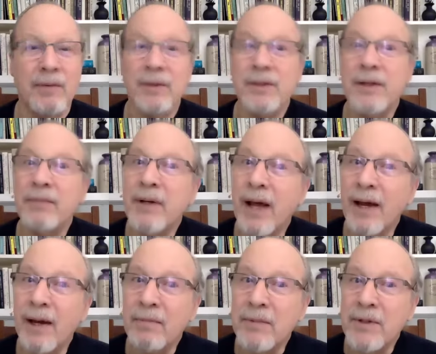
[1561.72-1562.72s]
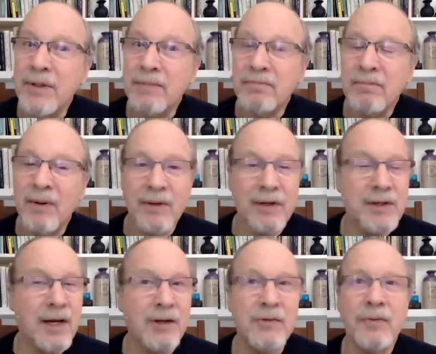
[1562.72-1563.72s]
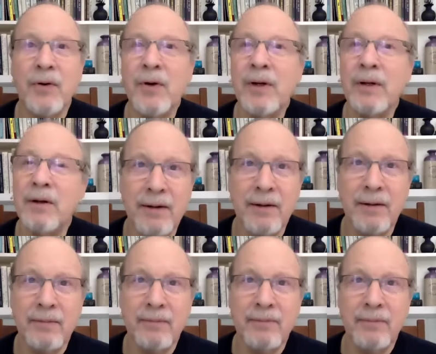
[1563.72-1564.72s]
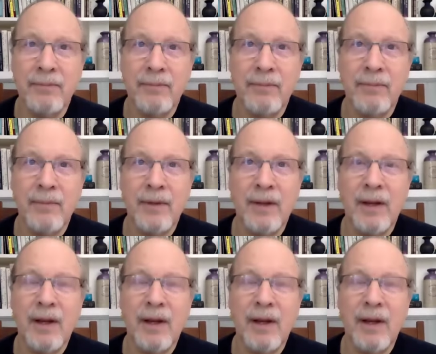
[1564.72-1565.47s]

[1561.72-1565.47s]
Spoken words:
Sometimes this has very little to do with our neck